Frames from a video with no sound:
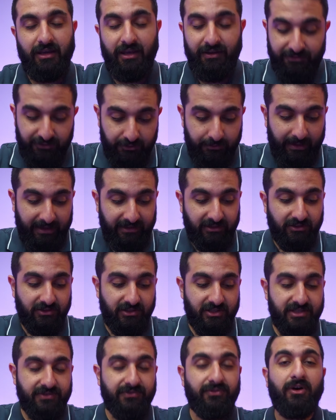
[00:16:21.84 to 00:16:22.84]
If you made it
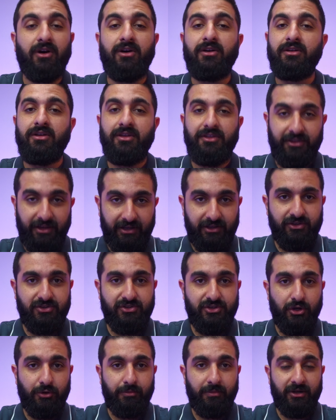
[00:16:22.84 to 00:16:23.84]
this far, thank you
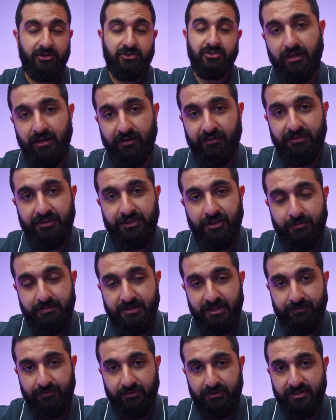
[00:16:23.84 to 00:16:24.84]
so much. Give a thumbs
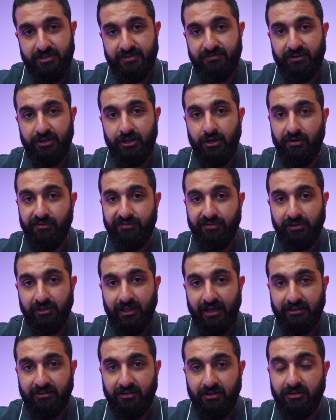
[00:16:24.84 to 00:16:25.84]
up for this video if you
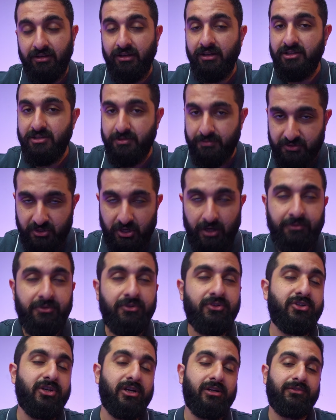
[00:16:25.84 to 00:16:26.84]
liked it. Subscribe to
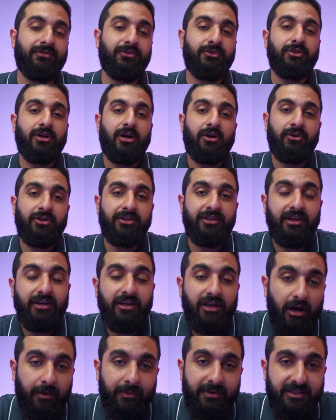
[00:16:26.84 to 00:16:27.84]
the channel if you're not already, and
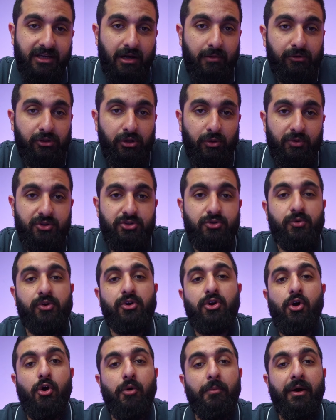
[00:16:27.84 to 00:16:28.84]
comment down below what you want
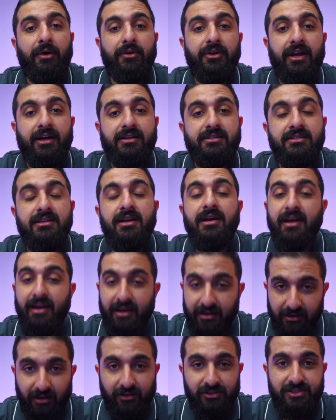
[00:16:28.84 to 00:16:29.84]
to know about next,
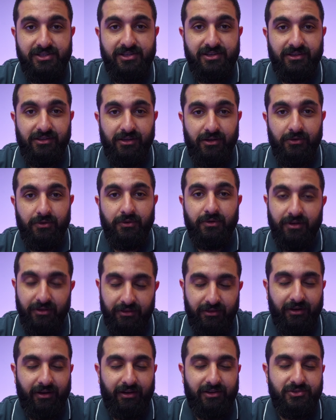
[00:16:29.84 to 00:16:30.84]
and I'll see you
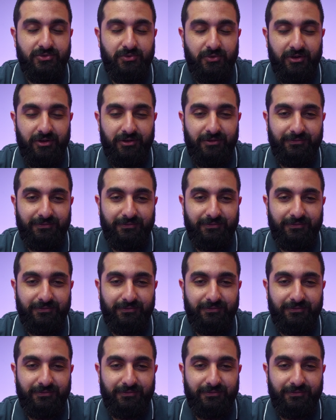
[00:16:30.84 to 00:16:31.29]
in the next one.